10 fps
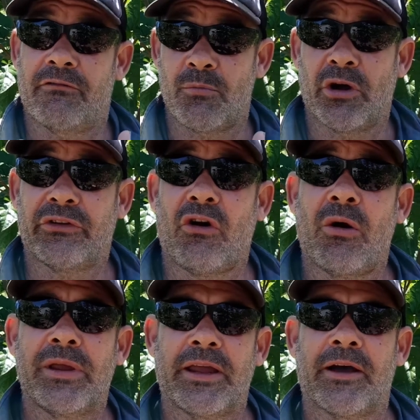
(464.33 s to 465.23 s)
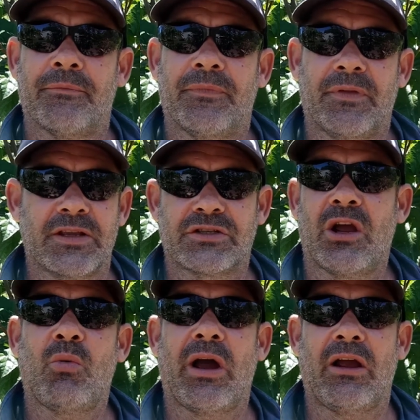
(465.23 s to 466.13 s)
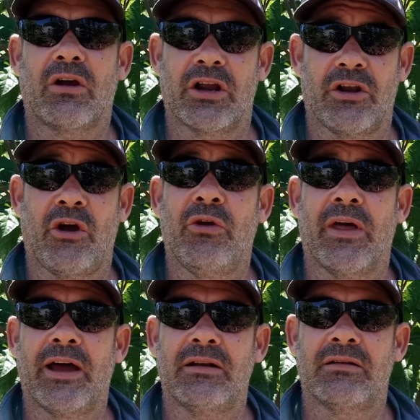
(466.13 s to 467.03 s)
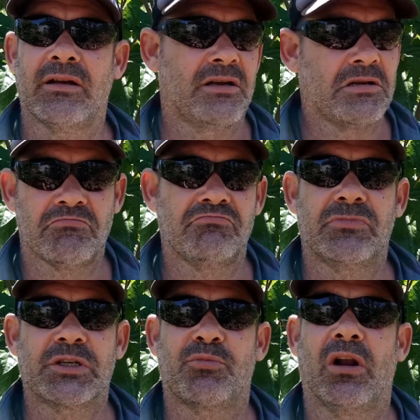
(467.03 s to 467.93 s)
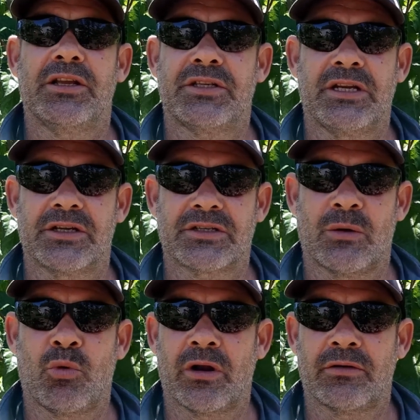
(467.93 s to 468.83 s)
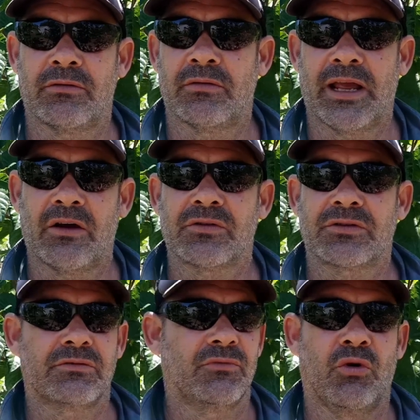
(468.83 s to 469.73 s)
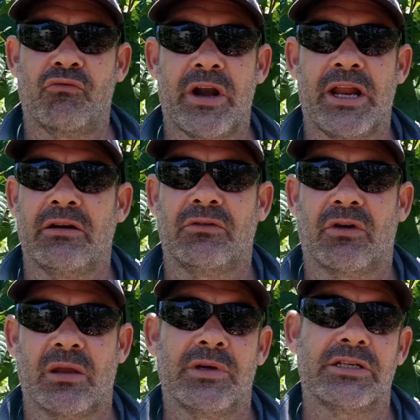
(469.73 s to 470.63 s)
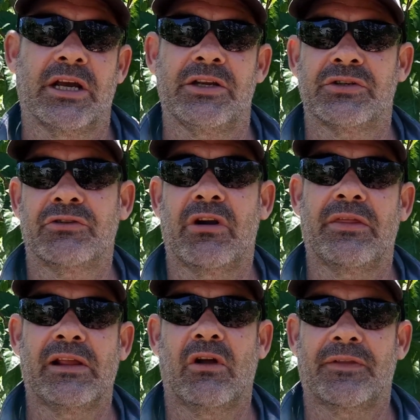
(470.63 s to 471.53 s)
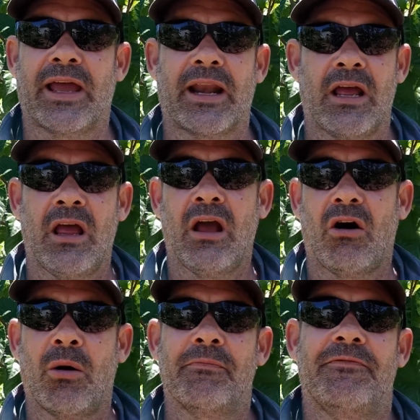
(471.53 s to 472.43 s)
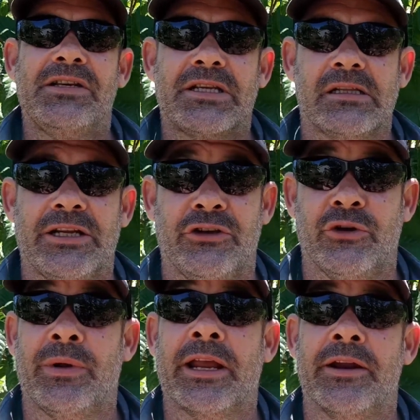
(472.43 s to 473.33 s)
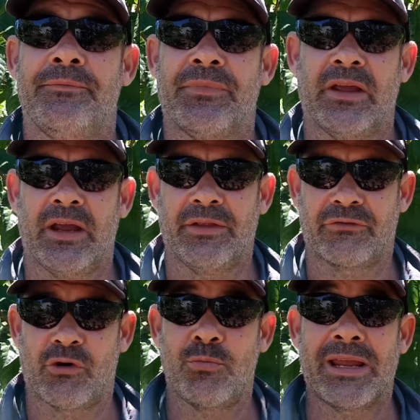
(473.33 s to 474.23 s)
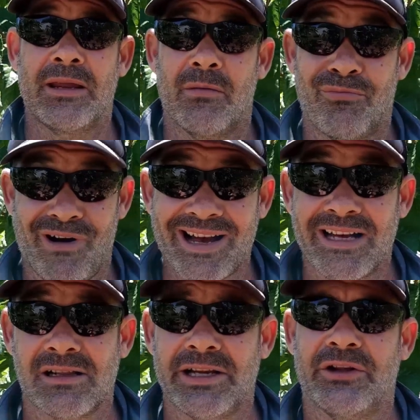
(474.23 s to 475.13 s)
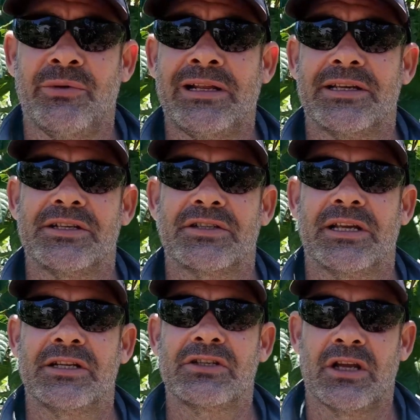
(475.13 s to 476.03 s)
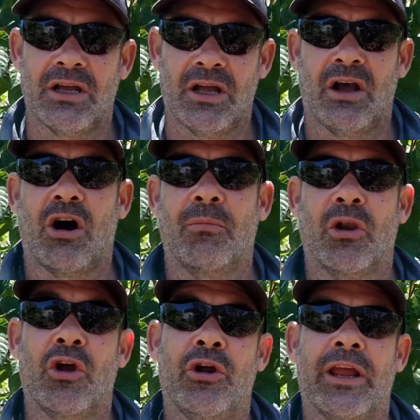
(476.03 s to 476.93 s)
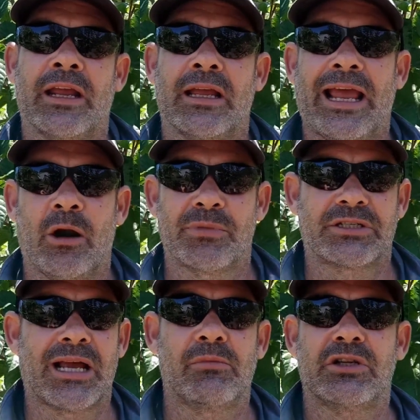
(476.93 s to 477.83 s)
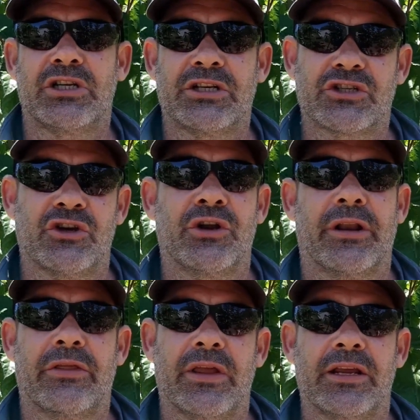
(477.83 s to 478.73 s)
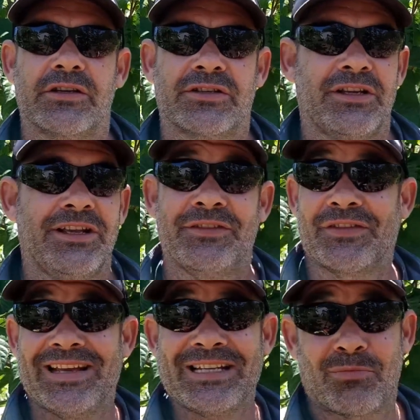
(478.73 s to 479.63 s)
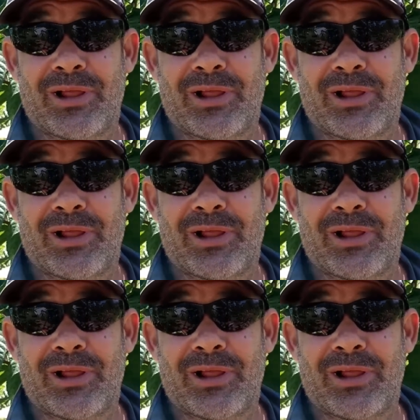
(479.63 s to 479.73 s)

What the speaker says: from my time here. There's no way I could know that just by listening to someone else or reading documentation or anything like that. I'm physically doing it, and through me practically doing these things, I'm learning and I'm establishing certain things that these